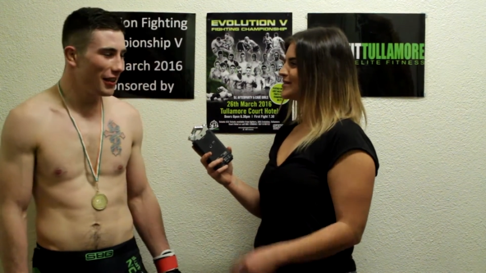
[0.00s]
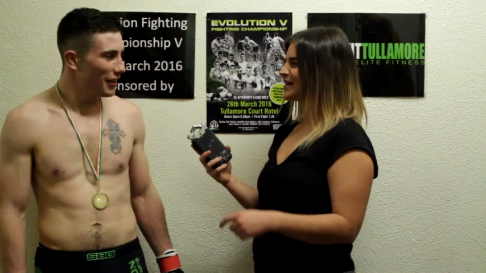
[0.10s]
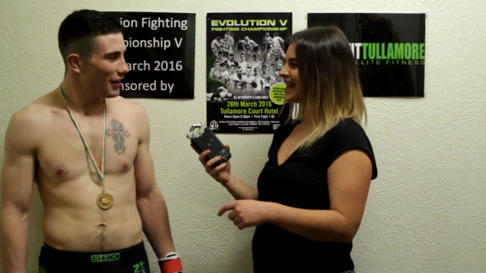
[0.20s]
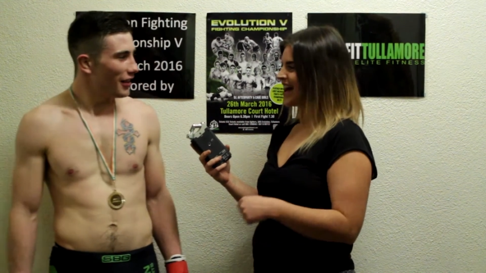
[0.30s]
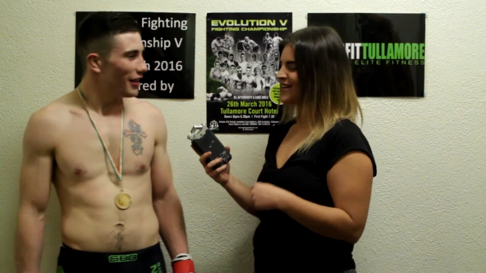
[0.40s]

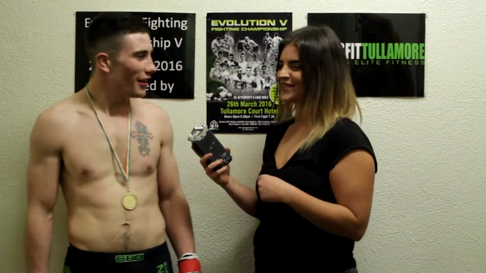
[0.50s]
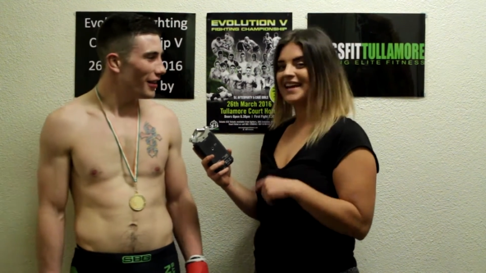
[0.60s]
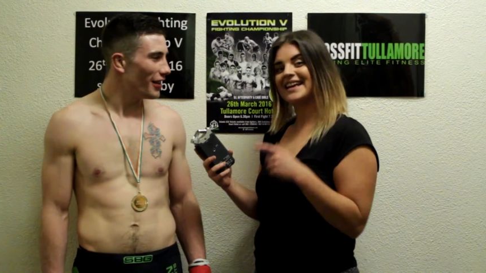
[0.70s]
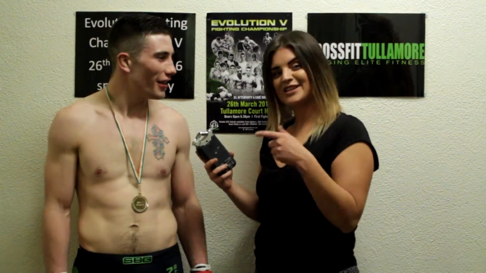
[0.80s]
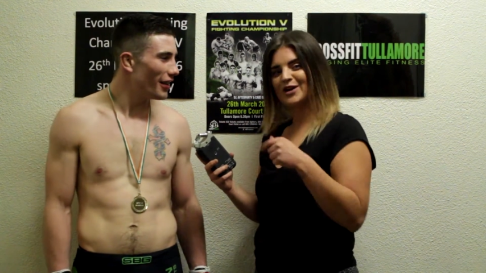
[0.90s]
Speaker 1: we
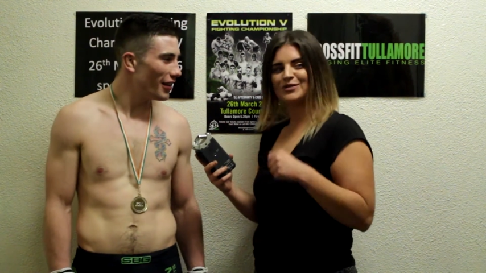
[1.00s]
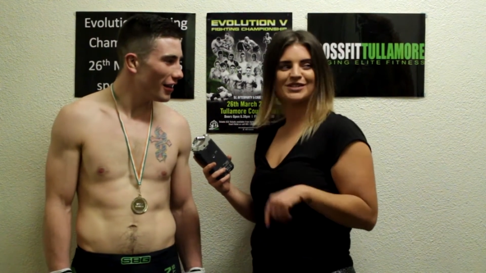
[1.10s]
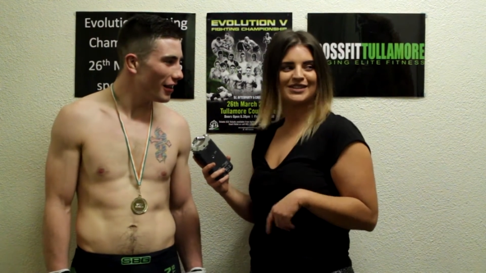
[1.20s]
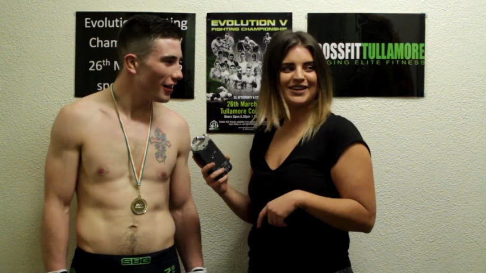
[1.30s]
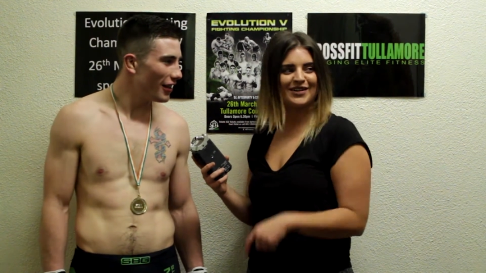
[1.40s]
have his
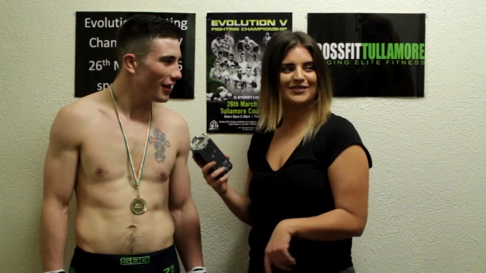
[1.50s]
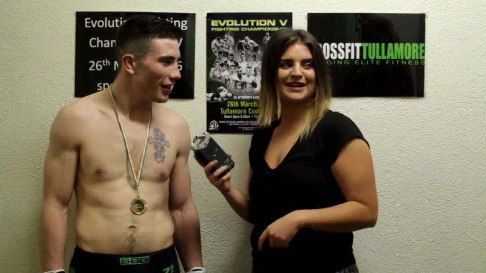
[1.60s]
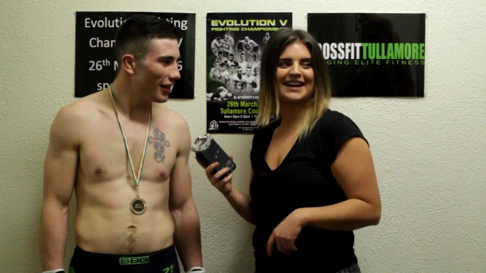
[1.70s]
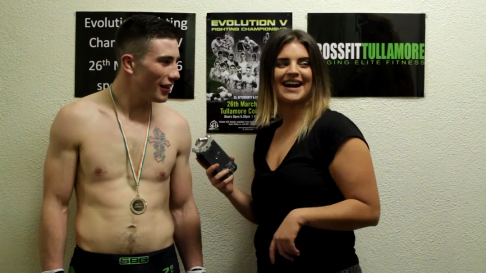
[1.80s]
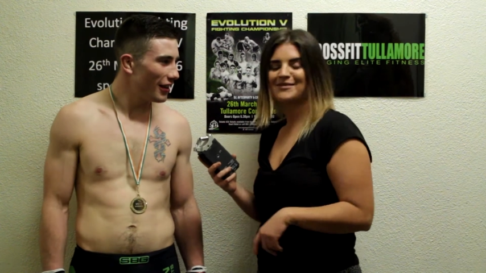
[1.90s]
coaches are
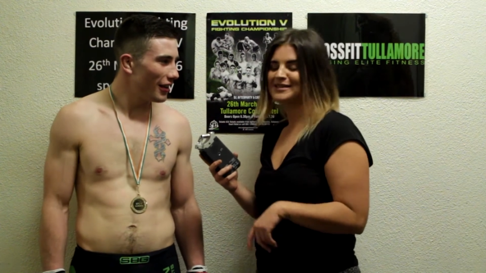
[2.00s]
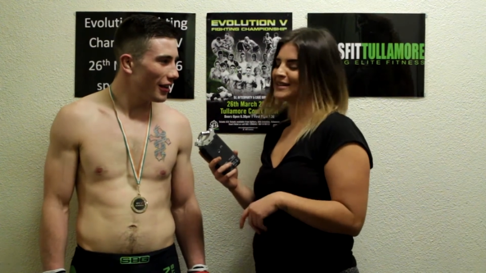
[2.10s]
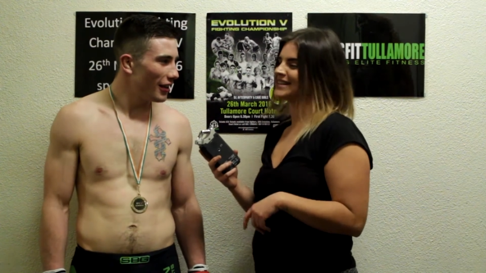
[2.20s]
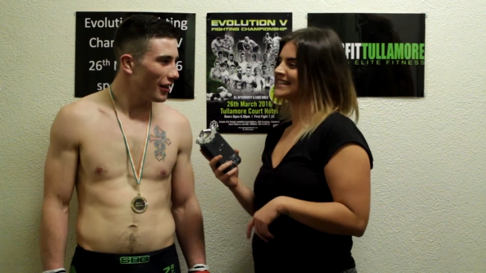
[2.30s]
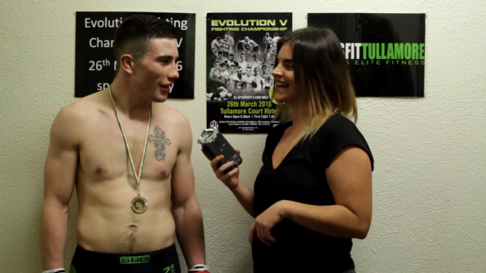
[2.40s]
over here
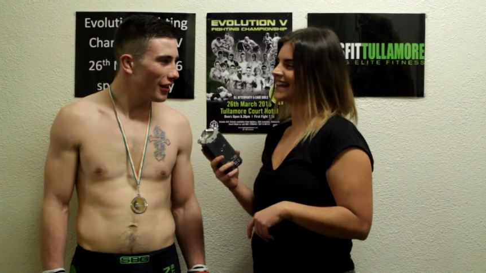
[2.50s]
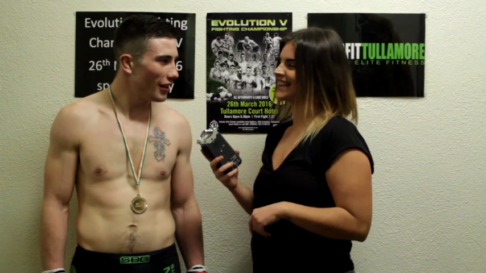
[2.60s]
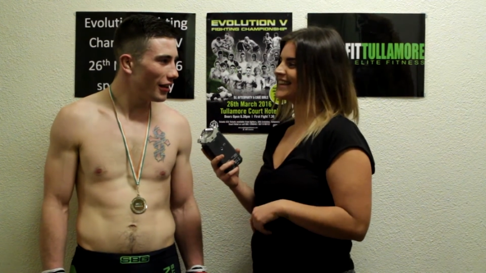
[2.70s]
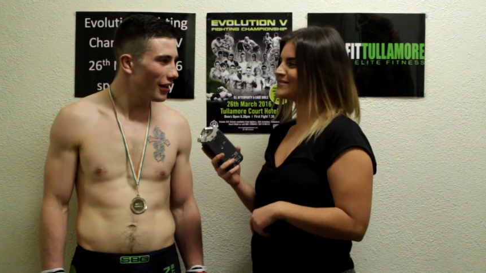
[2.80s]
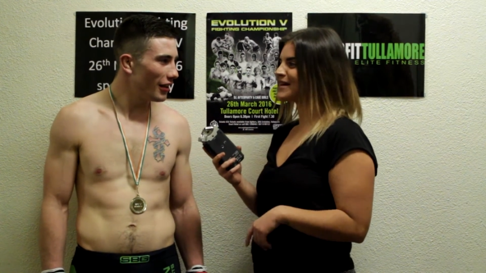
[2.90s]
absolutely
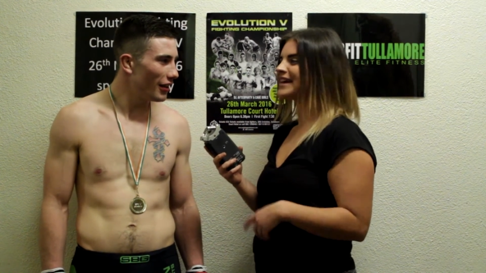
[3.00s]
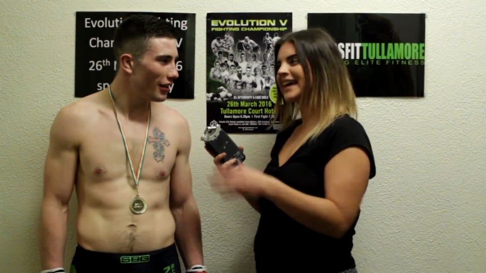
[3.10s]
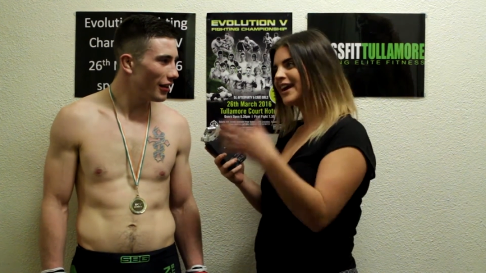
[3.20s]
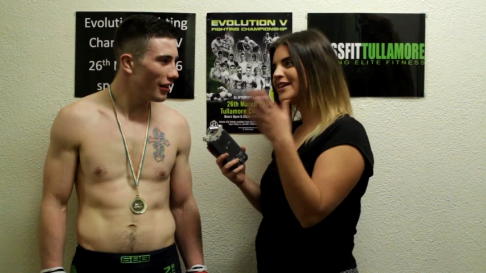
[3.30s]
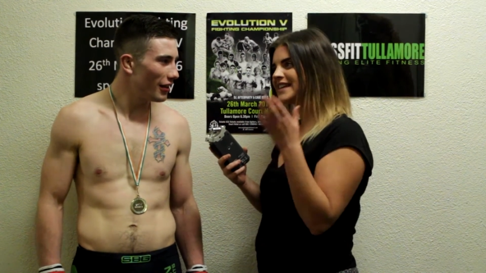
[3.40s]
taking
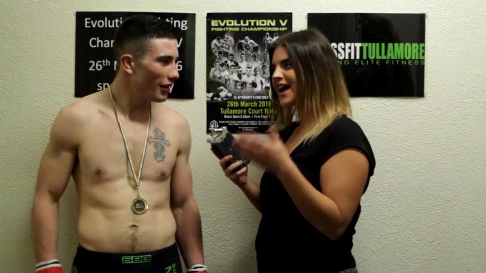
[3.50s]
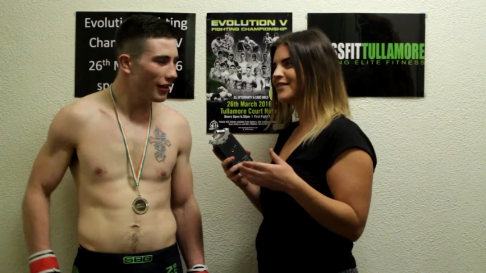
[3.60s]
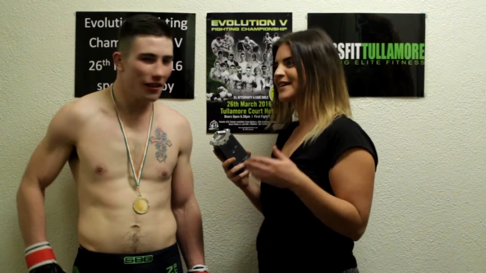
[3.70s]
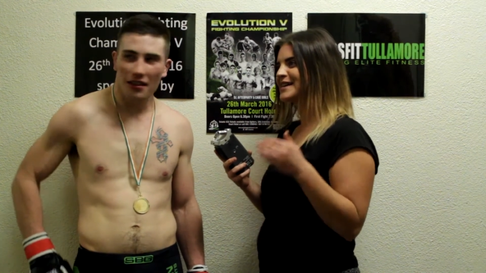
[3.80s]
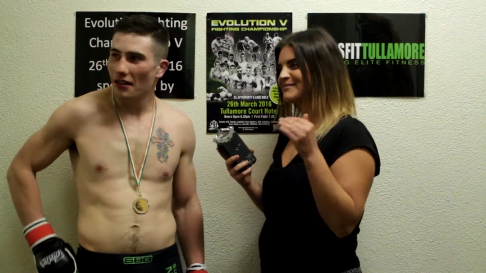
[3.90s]
Kieran
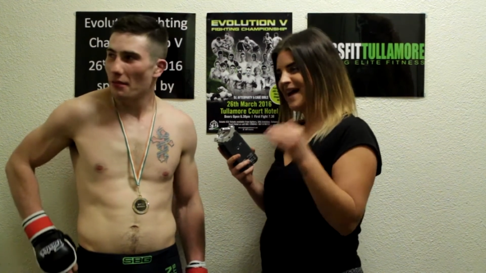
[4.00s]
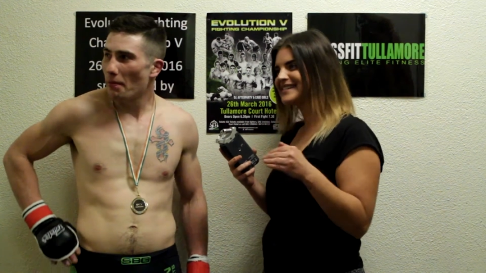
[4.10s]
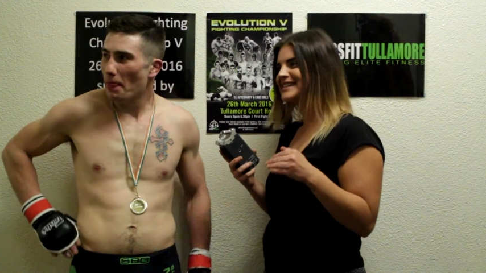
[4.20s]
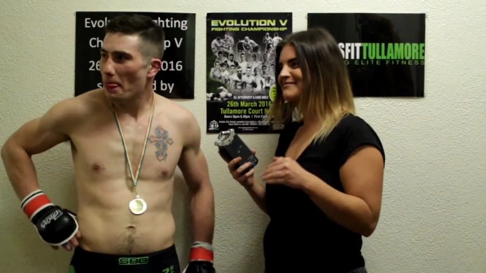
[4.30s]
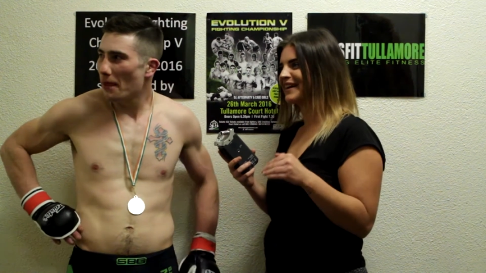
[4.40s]
Davern is
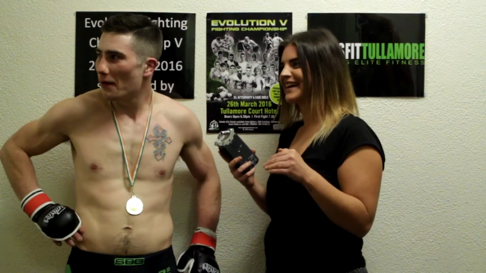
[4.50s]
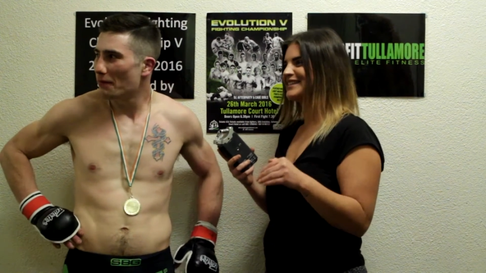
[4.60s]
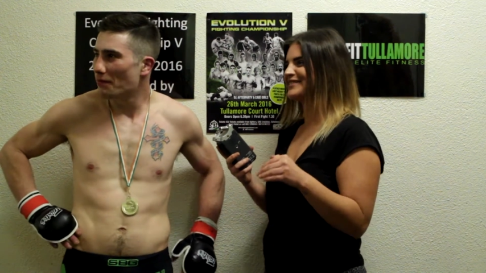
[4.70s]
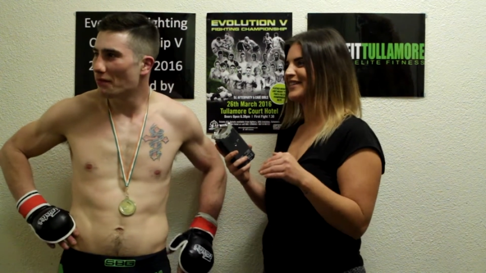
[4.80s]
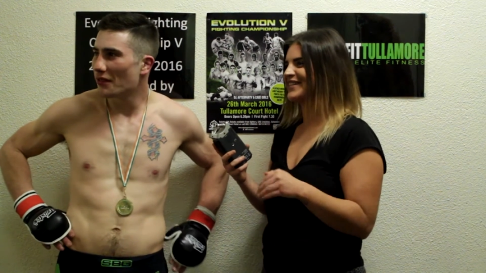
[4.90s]
messing my
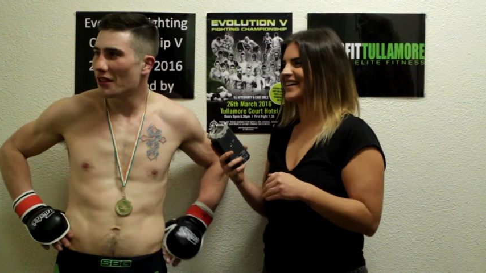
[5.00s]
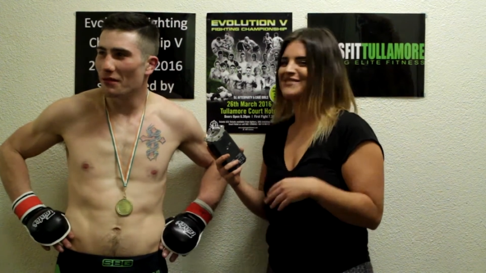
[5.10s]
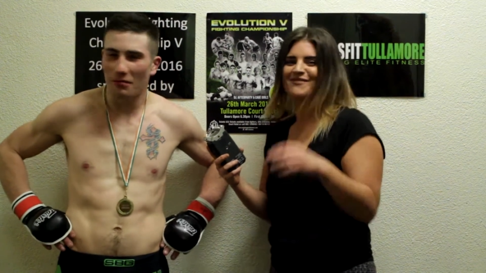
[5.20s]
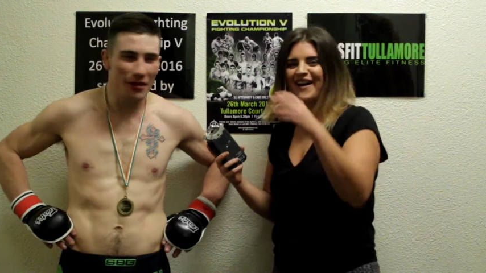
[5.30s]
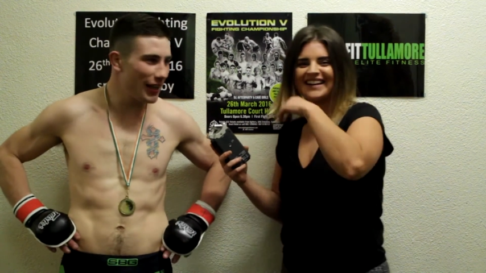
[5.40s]
interview Michael.
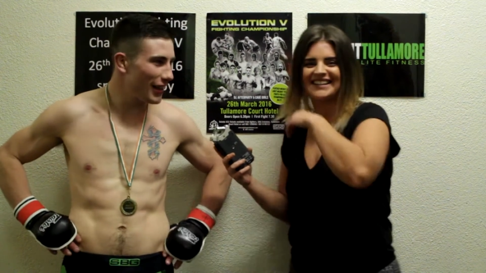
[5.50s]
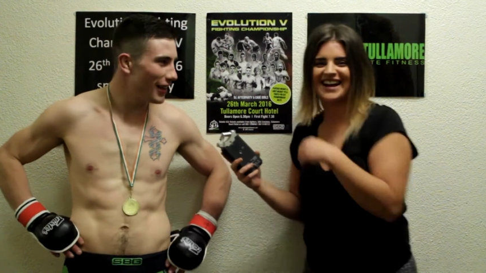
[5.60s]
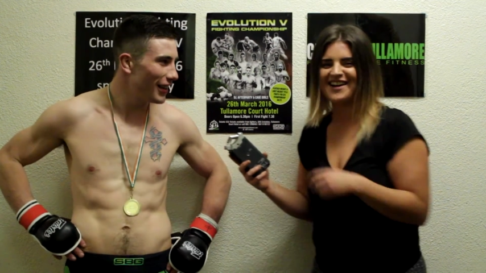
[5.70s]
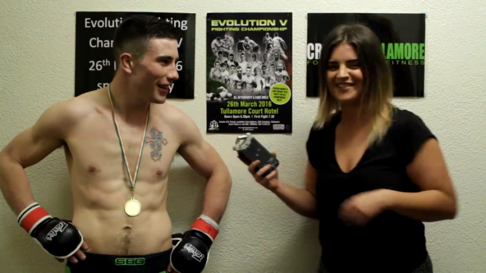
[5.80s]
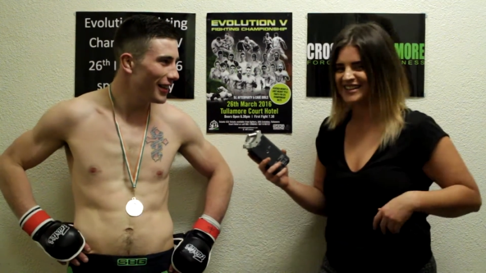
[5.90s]
right now.
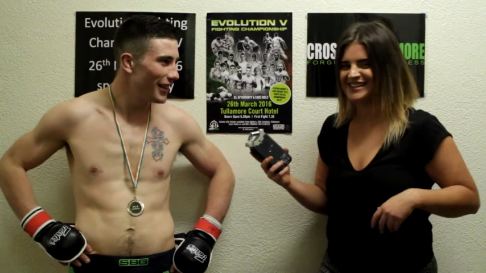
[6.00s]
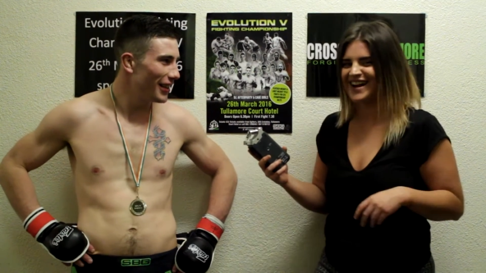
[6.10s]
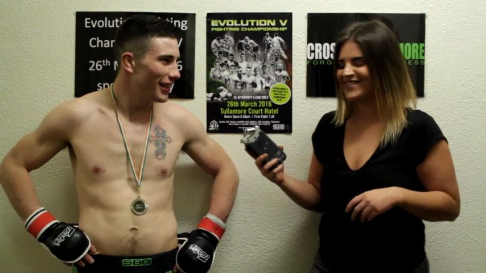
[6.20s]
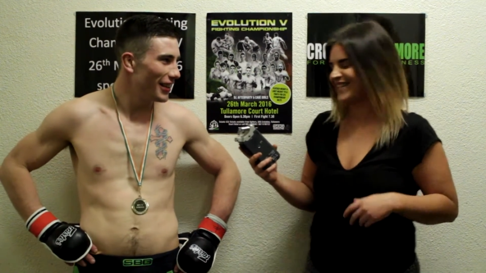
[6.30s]
Michael, Michael. Davern sorry